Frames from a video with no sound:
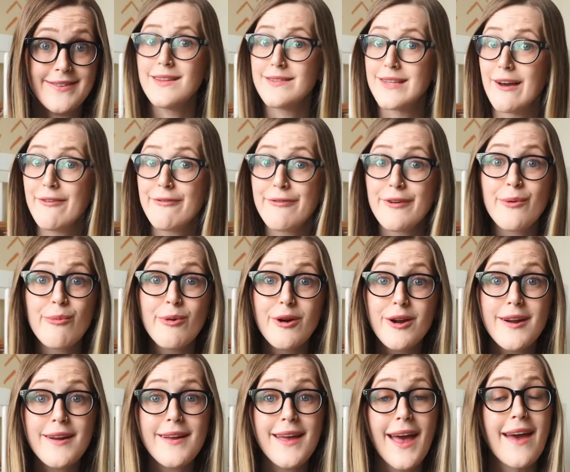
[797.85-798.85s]
He left for
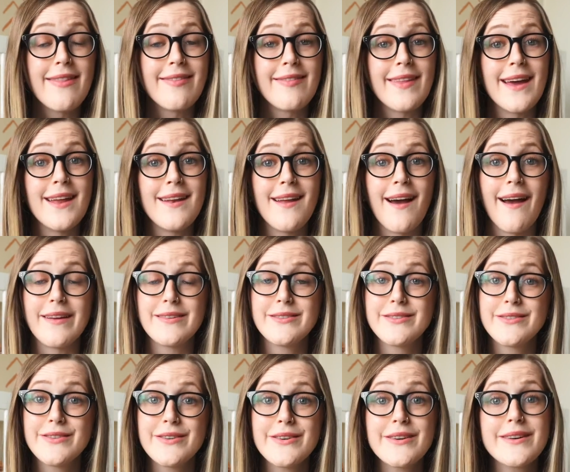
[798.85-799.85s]
work and then I
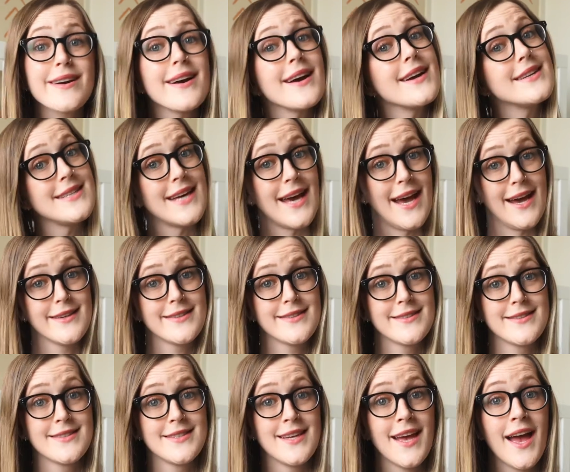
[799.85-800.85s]
took a
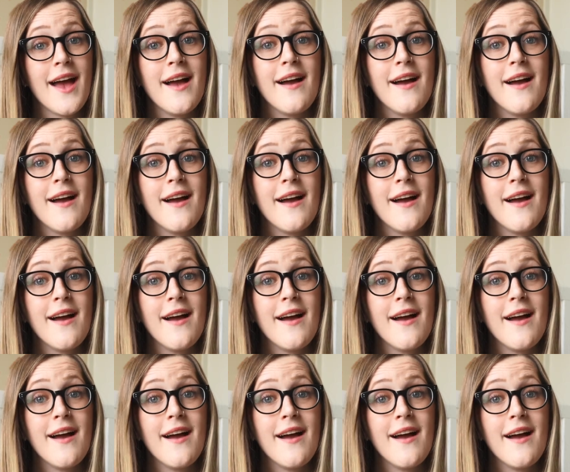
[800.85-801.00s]
test.